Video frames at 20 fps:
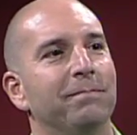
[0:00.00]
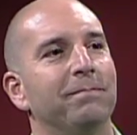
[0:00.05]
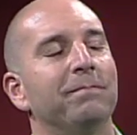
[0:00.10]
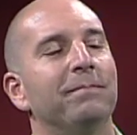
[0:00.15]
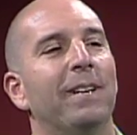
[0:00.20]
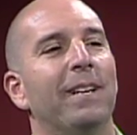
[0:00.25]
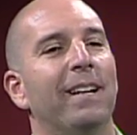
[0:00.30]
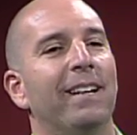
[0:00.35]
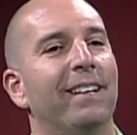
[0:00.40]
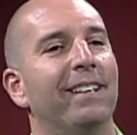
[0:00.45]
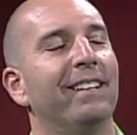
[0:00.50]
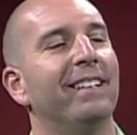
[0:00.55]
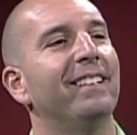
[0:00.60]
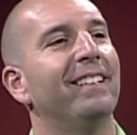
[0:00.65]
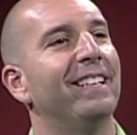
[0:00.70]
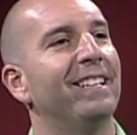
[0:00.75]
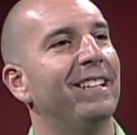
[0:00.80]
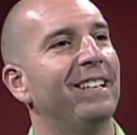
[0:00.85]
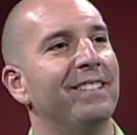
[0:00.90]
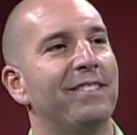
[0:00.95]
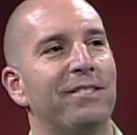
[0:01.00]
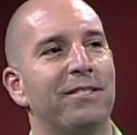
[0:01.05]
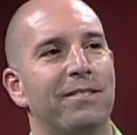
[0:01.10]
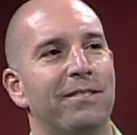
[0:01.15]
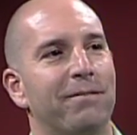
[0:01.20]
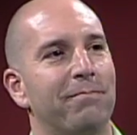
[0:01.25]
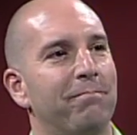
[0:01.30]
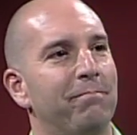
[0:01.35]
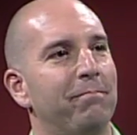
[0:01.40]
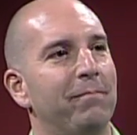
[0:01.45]
And
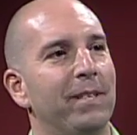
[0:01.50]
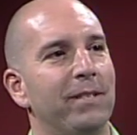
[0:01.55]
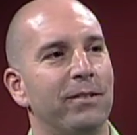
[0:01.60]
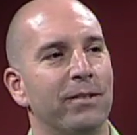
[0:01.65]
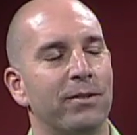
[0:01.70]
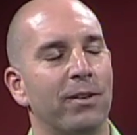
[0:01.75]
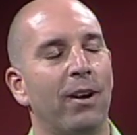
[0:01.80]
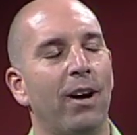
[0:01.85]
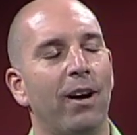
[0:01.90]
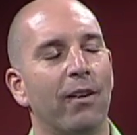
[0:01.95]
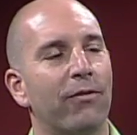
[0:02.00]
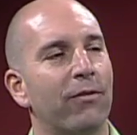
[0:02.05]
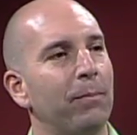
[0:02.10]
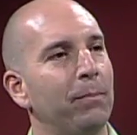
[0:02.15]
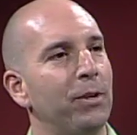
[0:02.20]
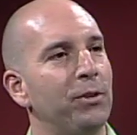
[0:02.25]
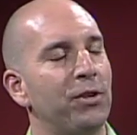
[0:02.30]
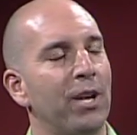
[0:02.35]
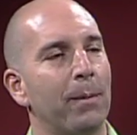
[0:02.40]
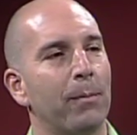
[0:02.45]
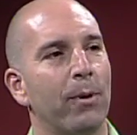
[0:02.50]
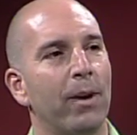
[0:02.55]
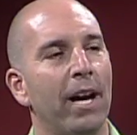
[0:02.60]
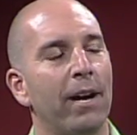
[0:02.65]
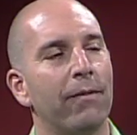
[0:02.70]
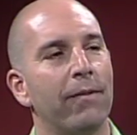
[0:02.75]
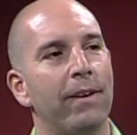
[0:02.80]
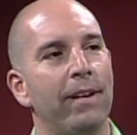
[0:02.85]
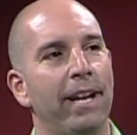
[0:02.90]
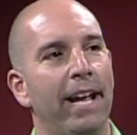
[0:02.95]
it's just all from the chamber
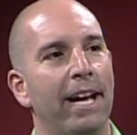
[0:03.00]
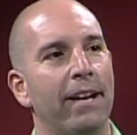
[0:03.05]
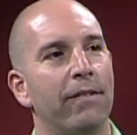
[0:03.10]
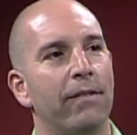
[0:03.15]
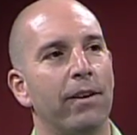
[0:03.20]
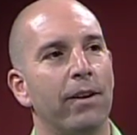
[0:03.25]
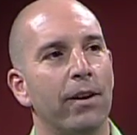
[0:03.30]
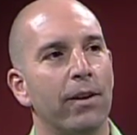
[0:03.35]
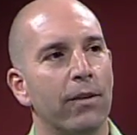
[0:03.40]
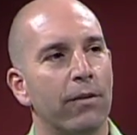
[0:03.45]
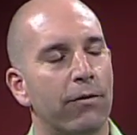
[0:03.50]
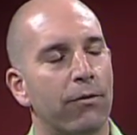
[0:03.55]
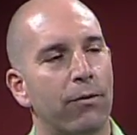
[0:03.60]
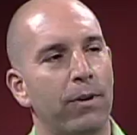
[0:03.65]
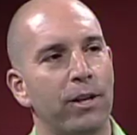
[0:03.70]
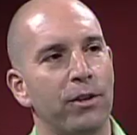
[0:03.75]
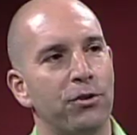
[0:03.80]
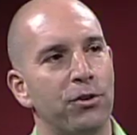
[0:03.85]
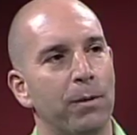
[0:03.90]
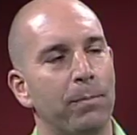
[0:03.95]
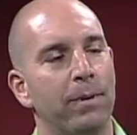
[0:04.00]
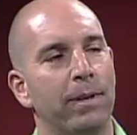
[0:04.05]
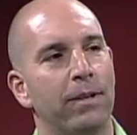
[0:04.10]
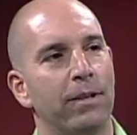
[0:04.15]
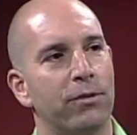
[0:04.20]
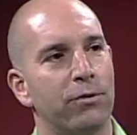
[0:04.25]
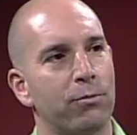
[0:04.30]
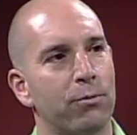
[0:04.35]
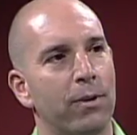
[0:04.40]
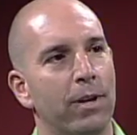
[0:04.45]
having that friendship and
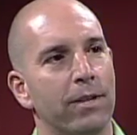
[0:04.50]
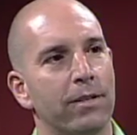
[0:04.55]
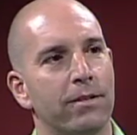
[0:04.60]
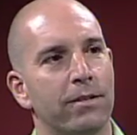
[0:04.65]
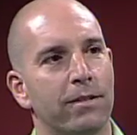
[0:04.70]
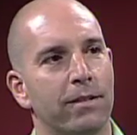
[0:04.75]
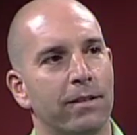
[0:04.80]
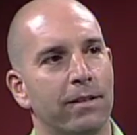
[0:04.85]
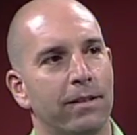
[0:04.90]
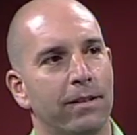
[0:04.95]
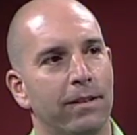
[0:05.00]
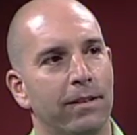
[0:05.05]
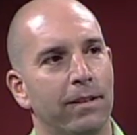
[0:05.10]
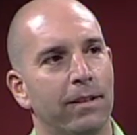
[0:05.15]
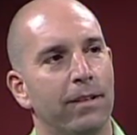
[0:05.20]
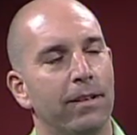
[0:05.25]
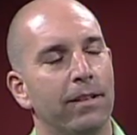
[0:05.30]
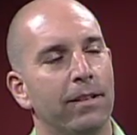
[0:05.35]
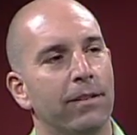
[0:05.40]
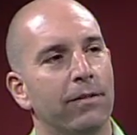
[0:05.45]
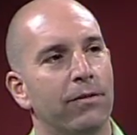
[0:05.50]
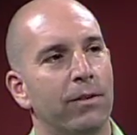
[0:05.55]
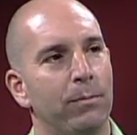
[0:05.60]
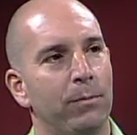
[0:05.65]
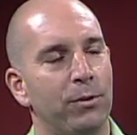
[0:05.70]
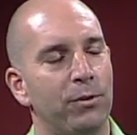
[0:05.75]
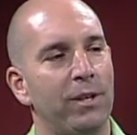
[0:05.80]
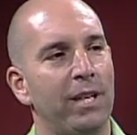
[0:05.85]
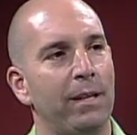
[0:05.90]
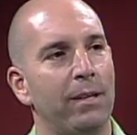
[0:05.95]
the trust from
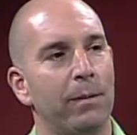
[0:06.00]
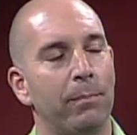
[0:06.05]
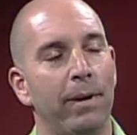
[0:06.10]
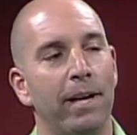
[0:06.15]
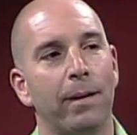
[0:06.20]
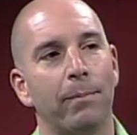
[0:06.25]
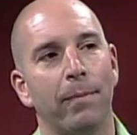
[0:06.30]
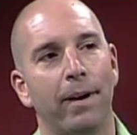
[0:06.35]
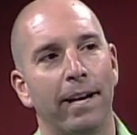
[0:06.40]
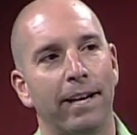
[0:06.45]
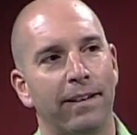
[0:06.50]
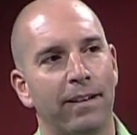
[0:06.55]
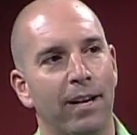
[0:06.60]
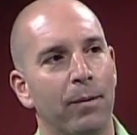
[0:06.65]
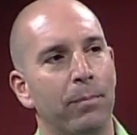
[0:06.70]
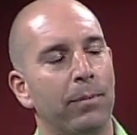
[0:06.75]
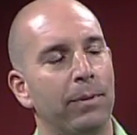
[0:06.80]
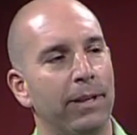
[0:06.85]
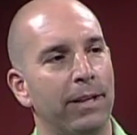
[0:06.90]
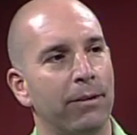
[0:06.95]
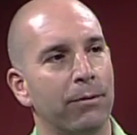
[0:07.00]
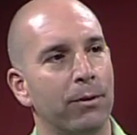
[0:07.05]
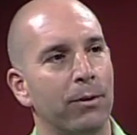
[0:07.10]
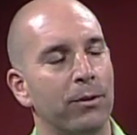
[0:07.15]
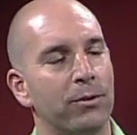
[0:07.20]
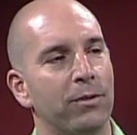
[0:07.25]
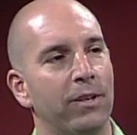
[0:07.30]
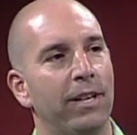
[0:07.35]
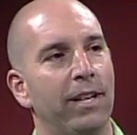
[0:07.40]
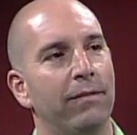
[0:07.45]
your team to make my company
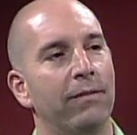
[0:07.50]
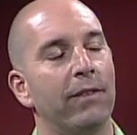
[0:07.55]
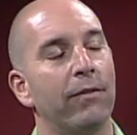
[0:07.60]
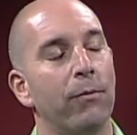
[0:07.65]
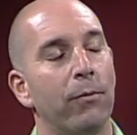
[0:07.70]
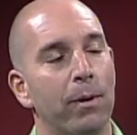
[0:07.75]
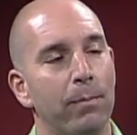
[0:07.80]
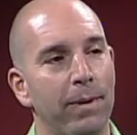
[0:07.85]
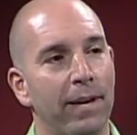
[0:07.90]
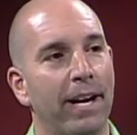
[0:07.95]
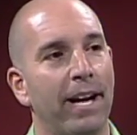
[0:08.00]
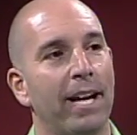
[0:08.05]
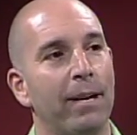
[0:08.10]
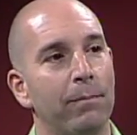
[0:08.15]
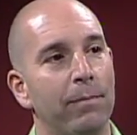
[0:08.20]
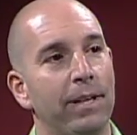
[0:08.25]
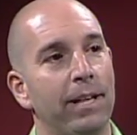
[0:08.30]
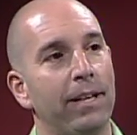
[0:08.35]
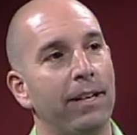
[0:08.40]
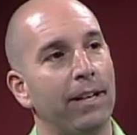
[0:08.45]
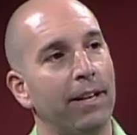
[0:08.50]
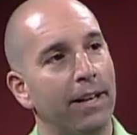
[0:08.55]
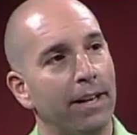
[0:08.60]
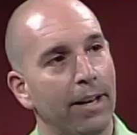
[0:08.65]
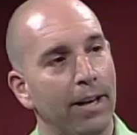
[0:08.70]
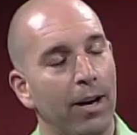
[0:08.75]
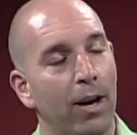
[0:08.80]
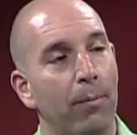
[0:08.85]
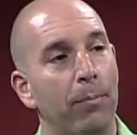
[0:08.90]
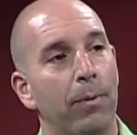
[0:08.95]
grow. So I have everyone behind me
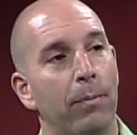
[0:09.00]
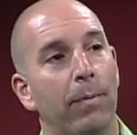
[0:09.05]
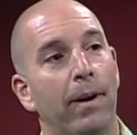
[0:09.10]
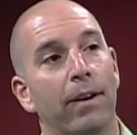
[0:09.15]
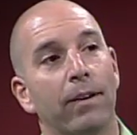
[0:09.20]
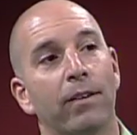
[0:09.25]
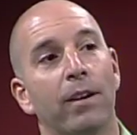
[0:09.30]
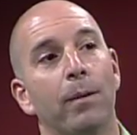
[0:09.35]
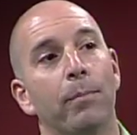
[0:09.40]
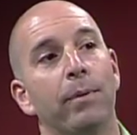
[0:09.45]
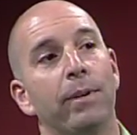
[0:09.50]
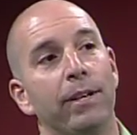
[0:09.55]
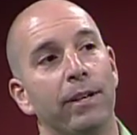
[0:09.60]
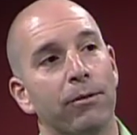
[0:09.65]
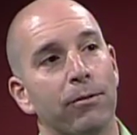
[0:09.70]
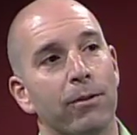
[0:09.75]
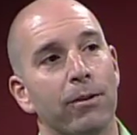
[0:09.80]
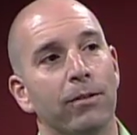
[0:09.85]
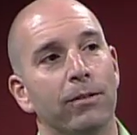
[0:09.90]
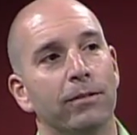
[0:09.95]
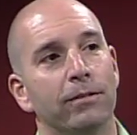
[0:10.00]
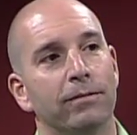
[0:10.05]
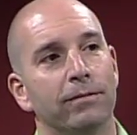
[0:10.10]
helping our company grow.